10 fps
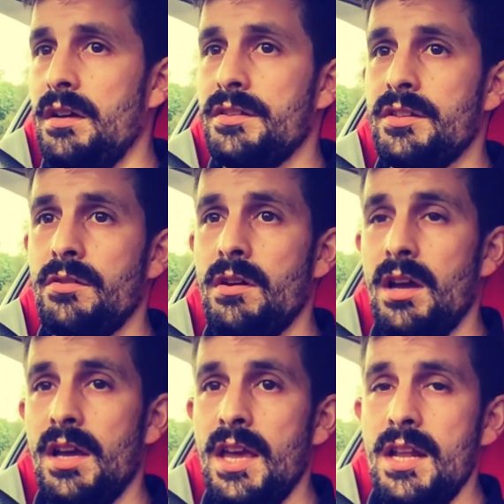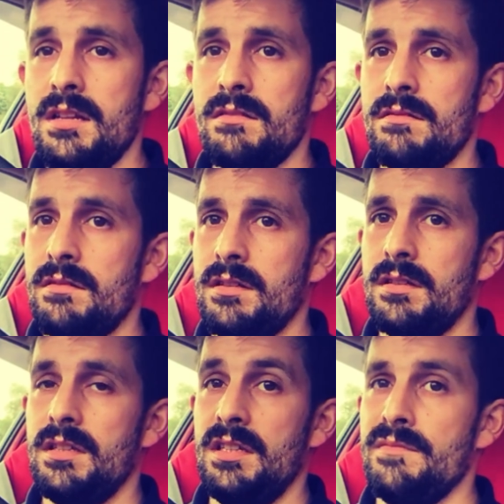So again,
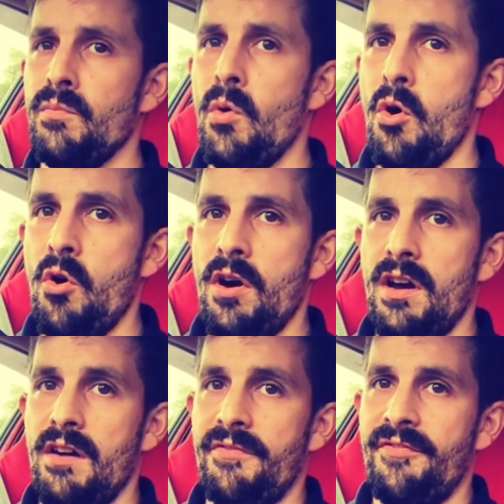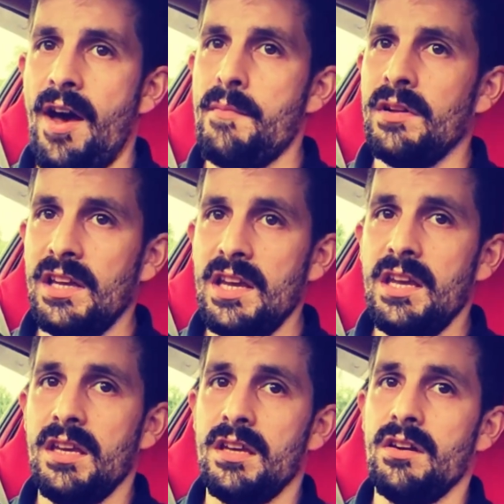it's more a
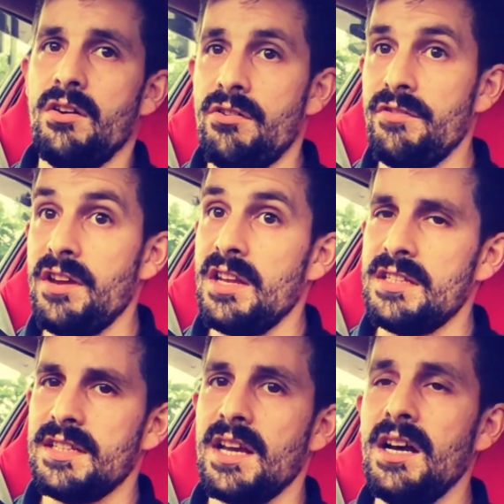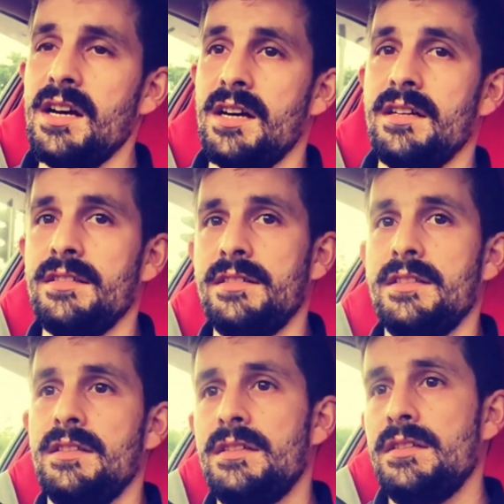family-oriented car.
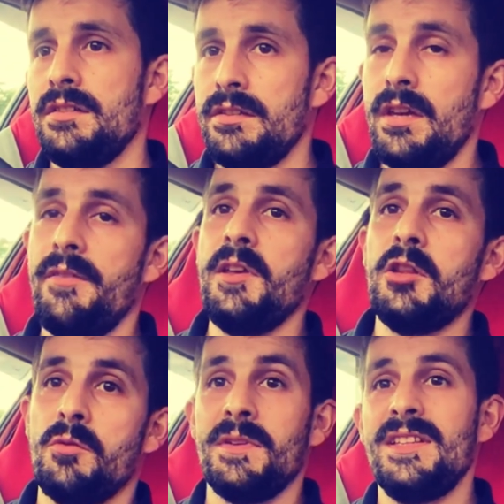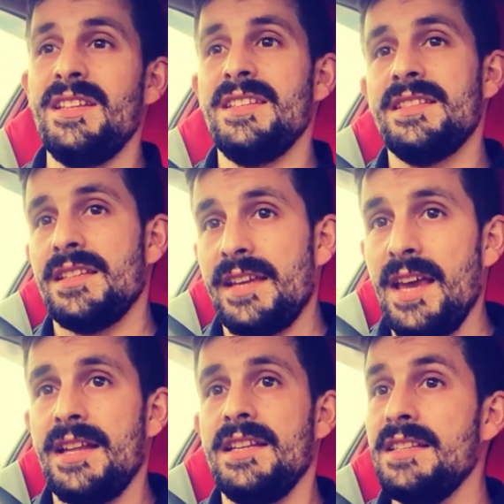Yeah, Vito, but this is
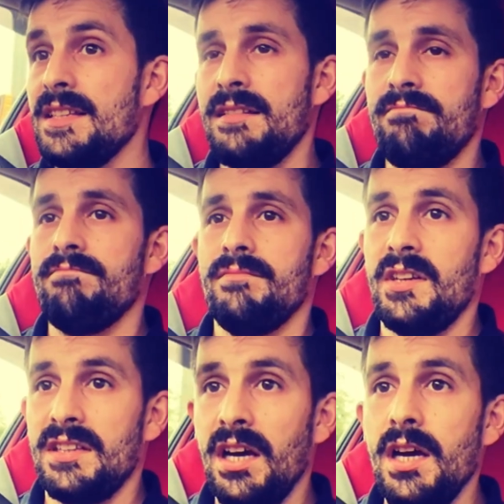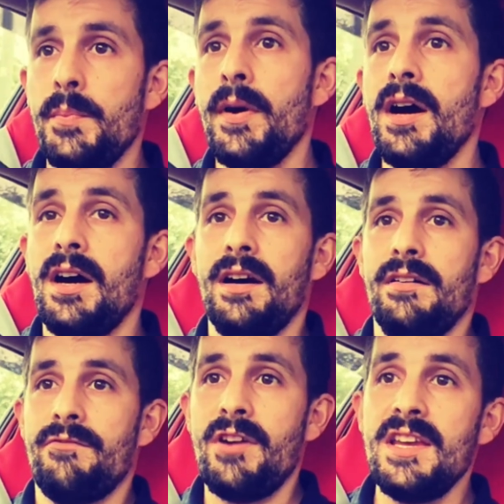a Type R
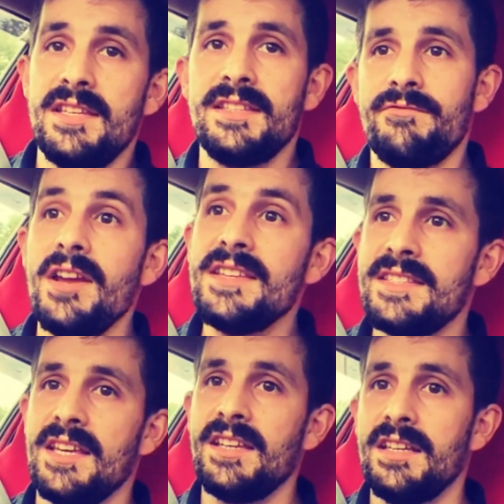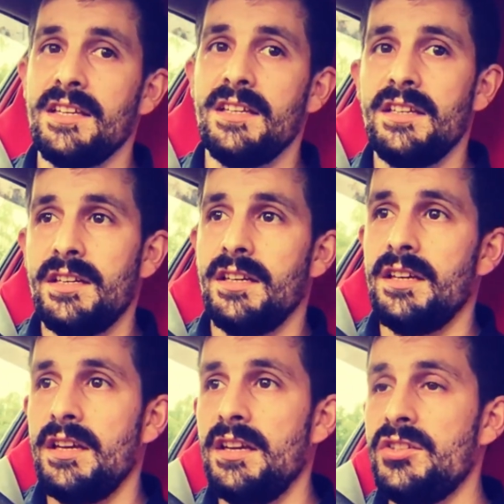racing.
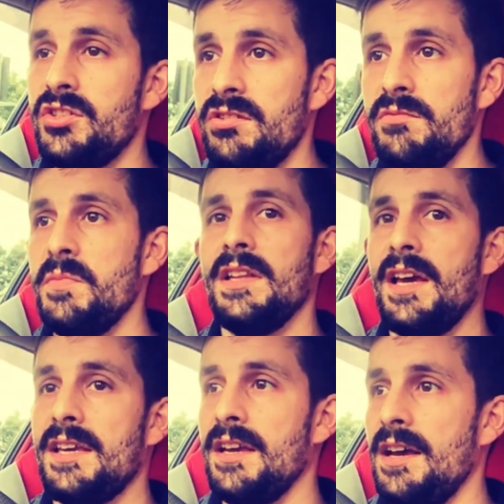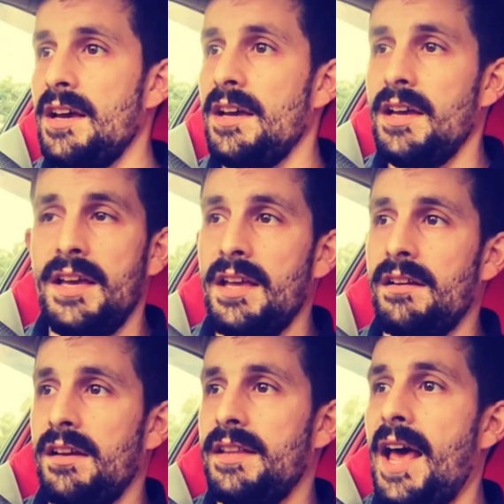It shouldn't be like a
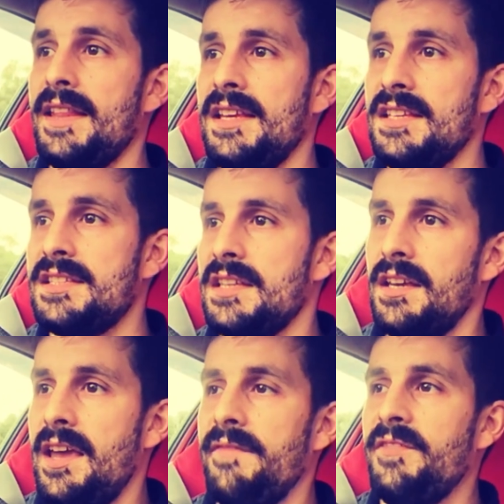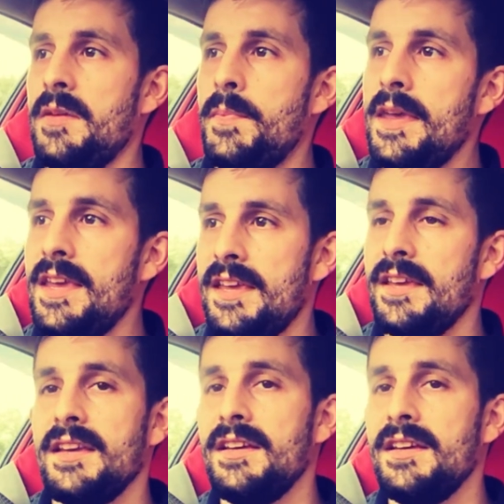daddy's MVP.